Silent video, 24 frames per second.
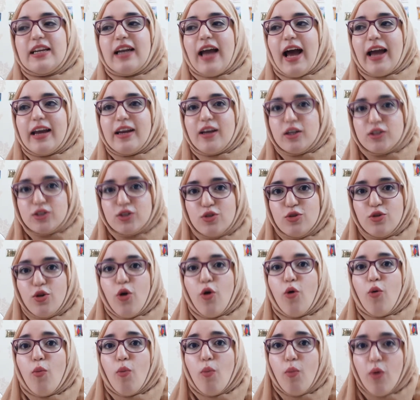I got to
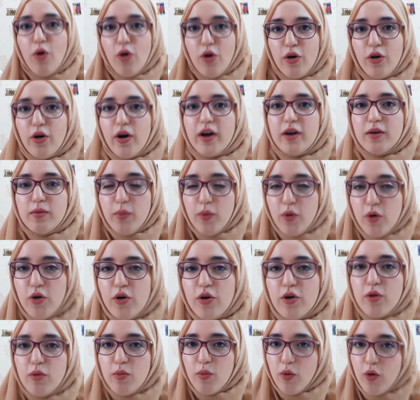know more and
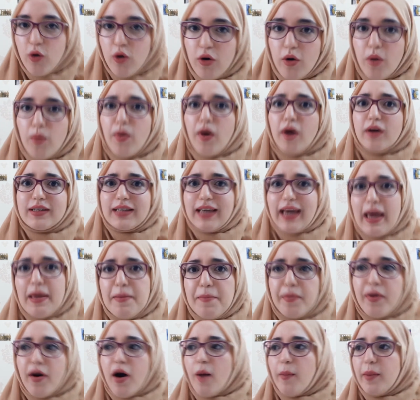more about
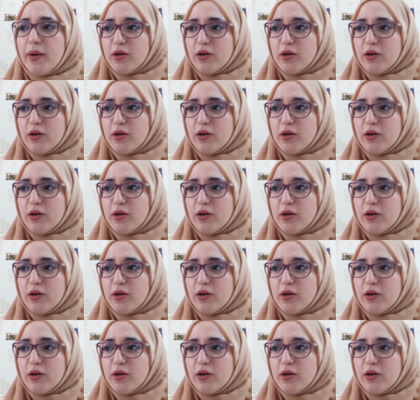K-pop,